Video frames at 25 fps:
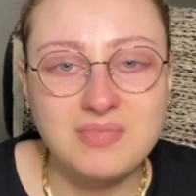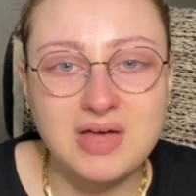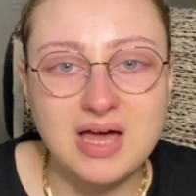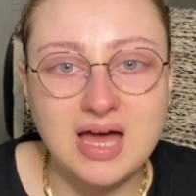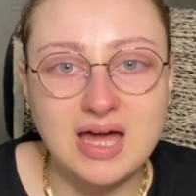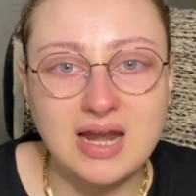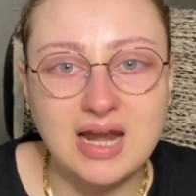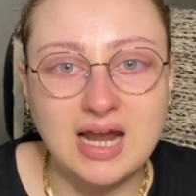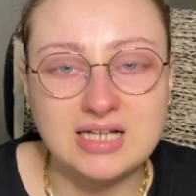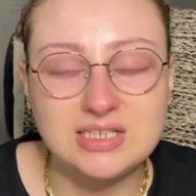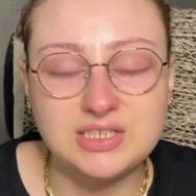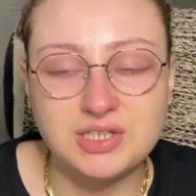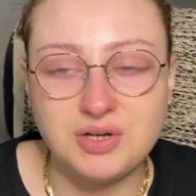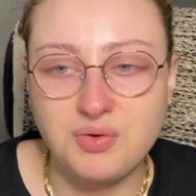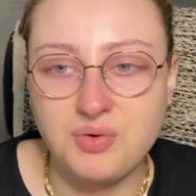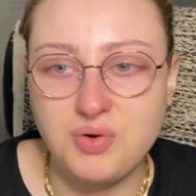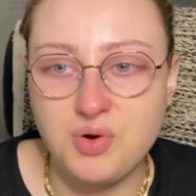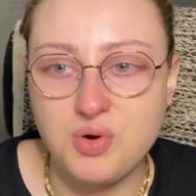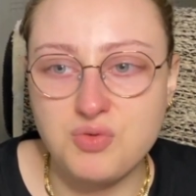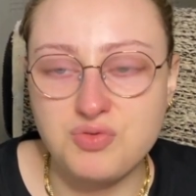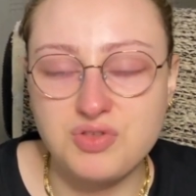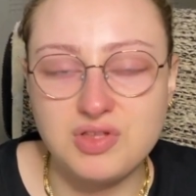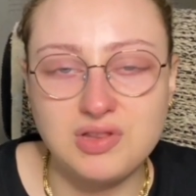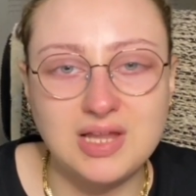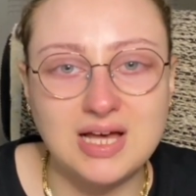and I don't
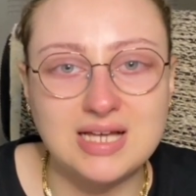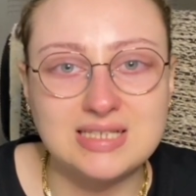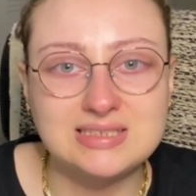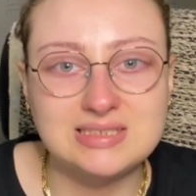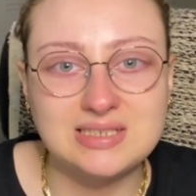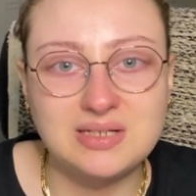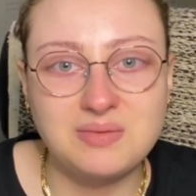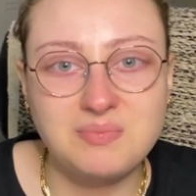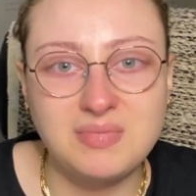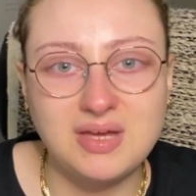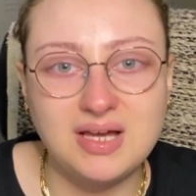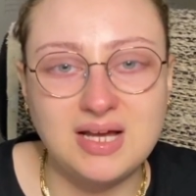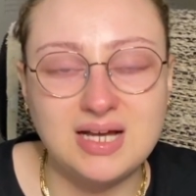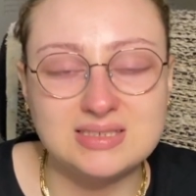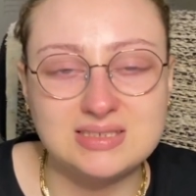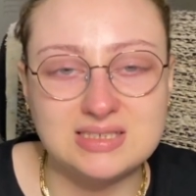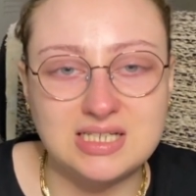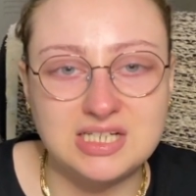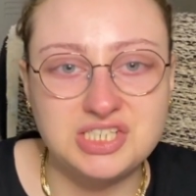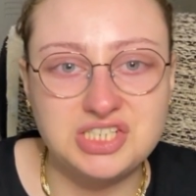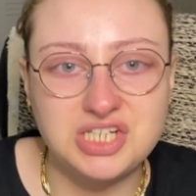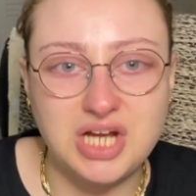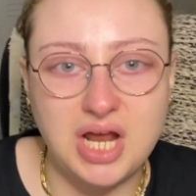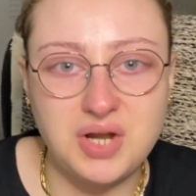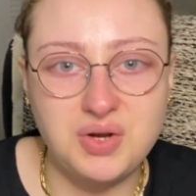know the lesson because I
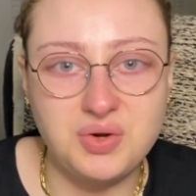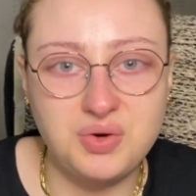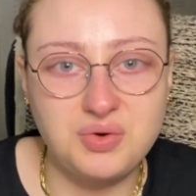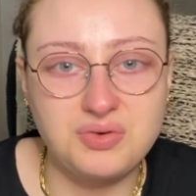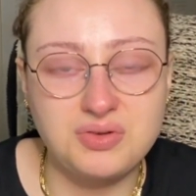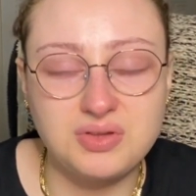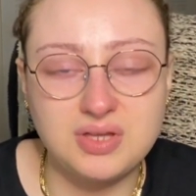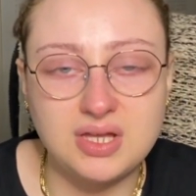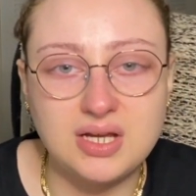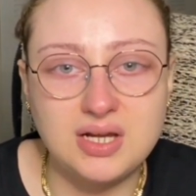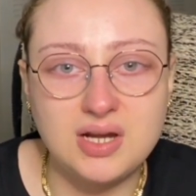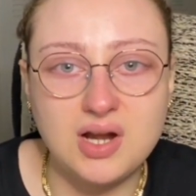genuinely